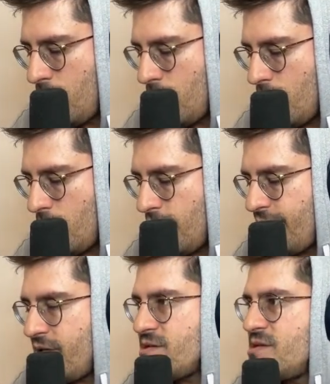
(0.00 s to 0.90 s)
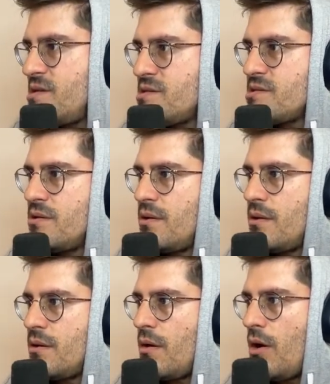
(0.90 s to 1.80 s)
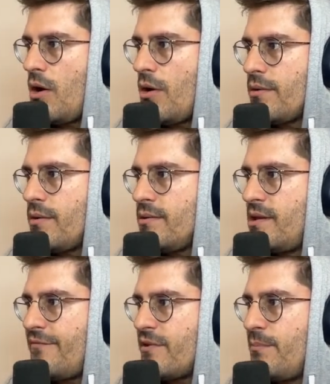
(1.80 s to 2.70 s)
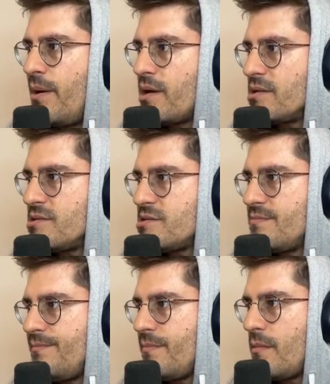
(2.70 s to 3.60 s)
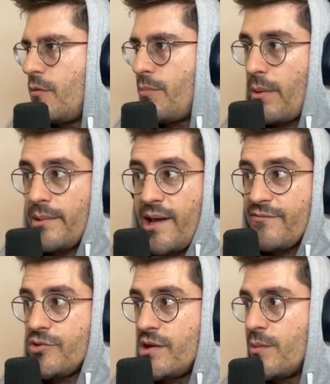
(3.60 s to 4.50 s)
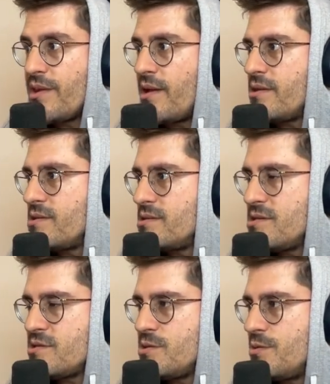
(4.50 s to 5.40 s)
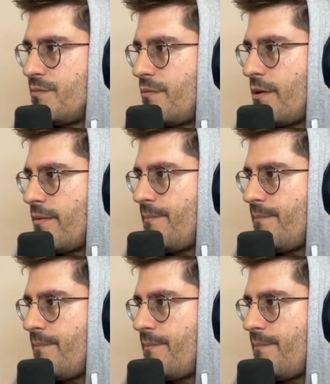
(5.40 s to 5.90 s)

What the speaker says: visits on different buckets. You probably have to deal with this too, right?